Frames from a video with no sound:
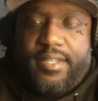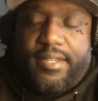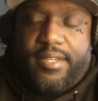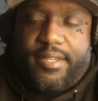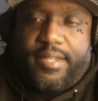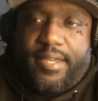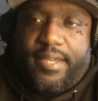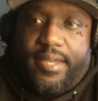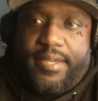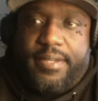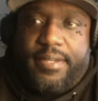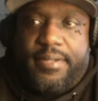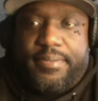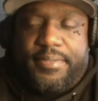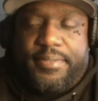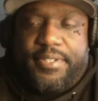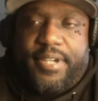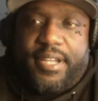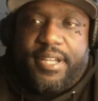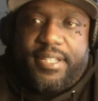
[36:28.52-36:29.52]
I'm
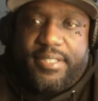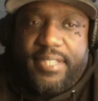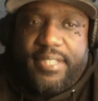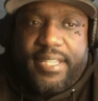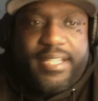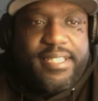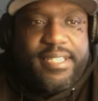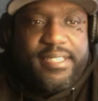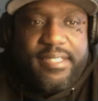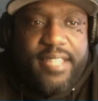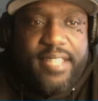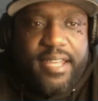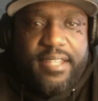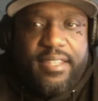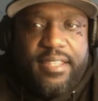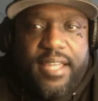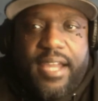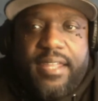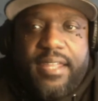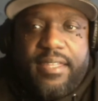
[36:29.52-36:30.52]
trying to think, because it's not a
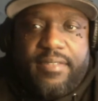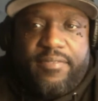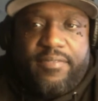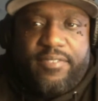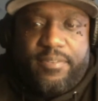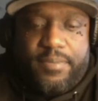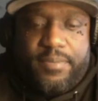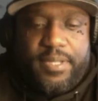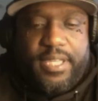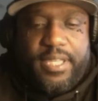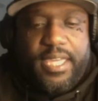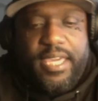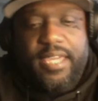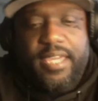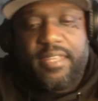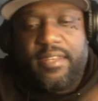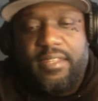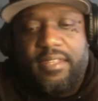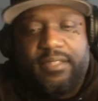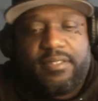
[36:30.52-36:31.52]
lot of MVP
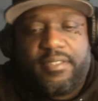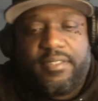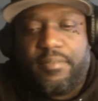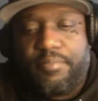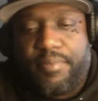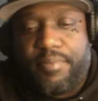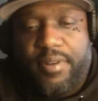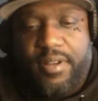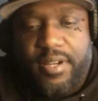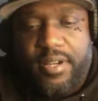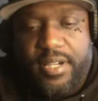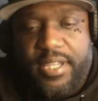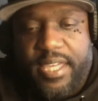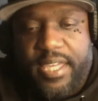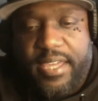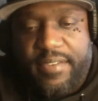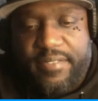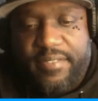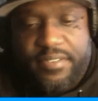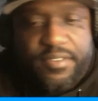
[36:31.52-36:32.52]
candidates. LeBron,
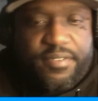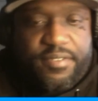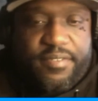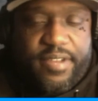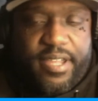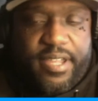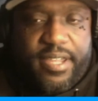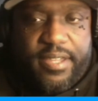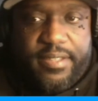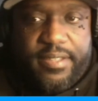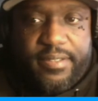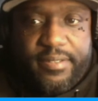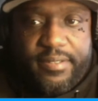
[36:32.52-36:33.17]
Kevin Durant.